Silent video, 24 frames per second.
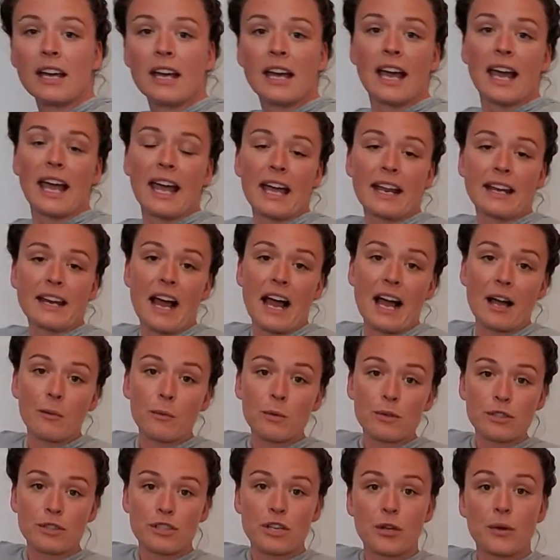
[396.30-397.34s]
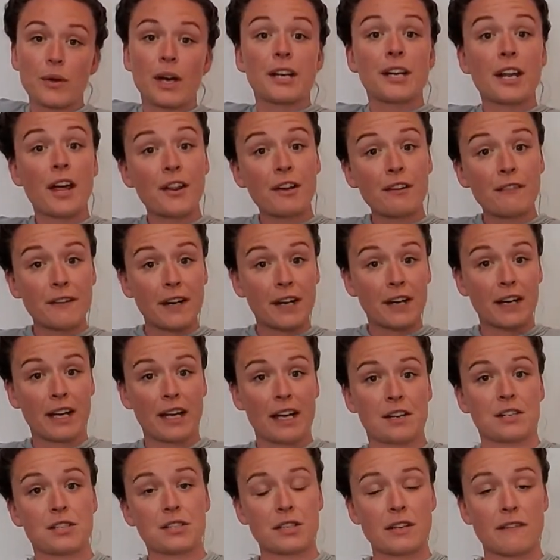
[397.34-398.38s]
And I will show you another
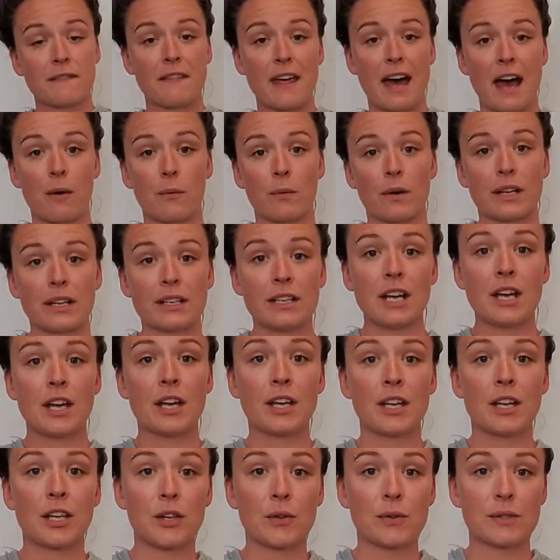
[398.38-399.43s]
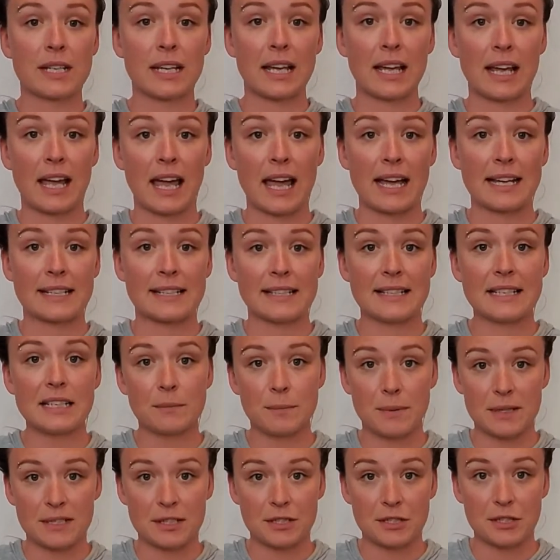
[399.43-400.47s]
variation of that one using a seated
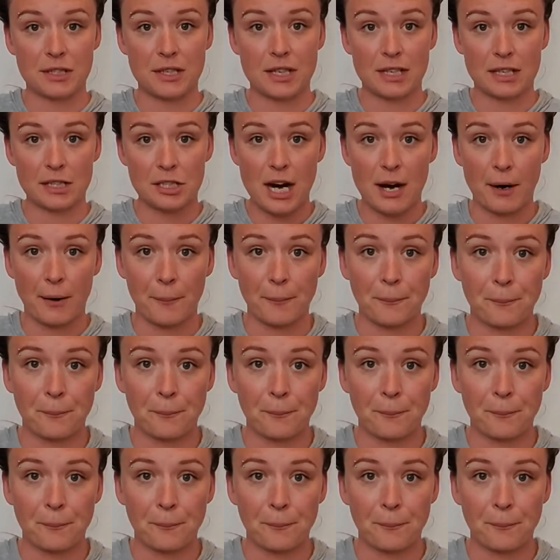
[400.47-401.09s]
position in a chair.